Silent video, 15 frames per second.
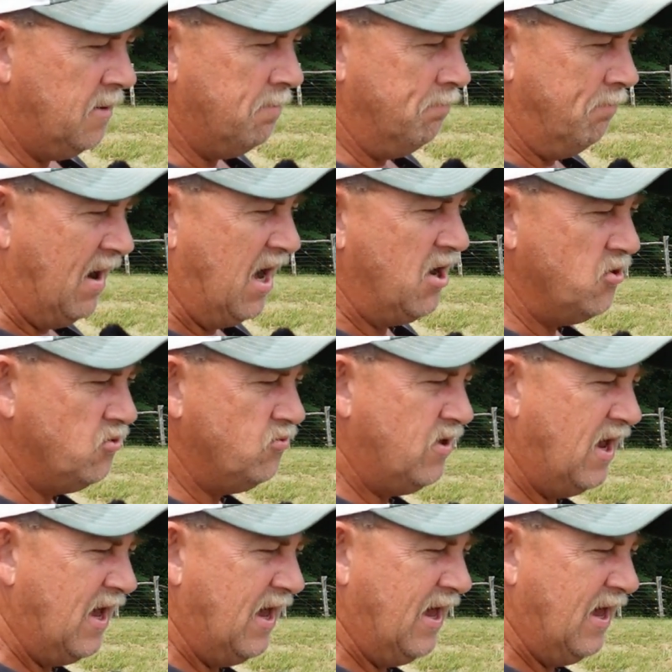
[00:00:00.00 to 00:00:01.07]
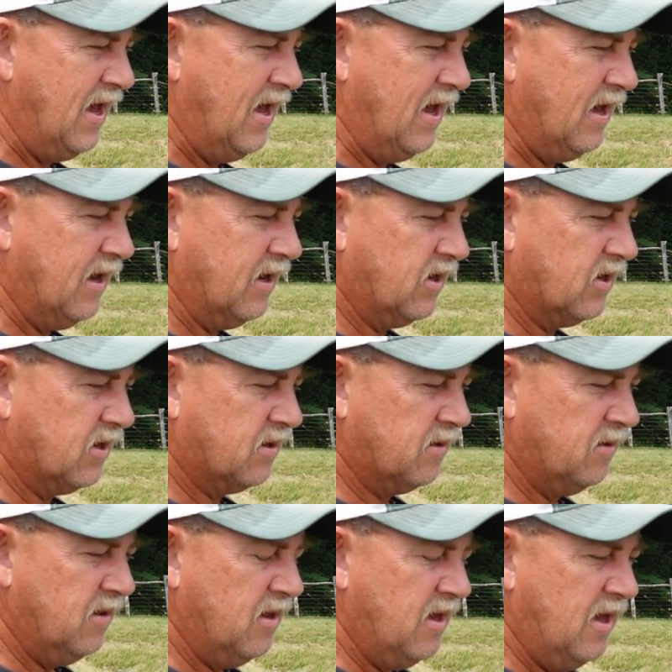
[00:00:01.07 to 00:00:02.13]
mowed
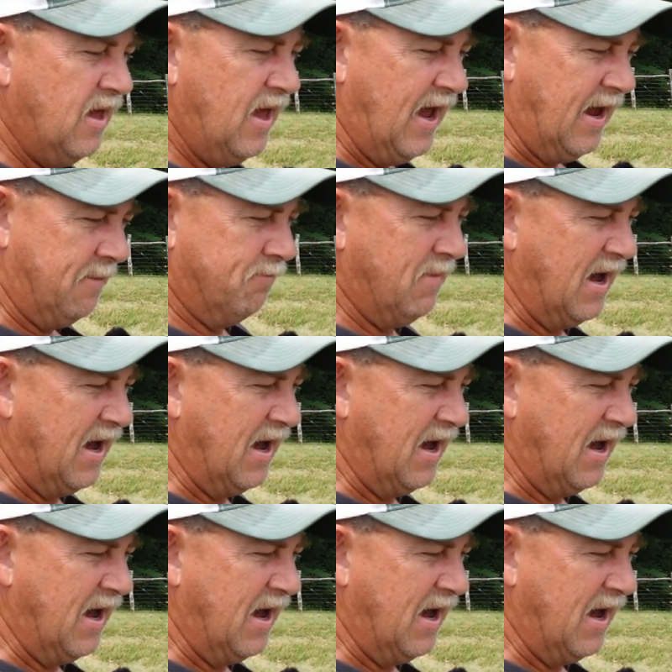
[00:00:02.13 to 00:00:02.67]
and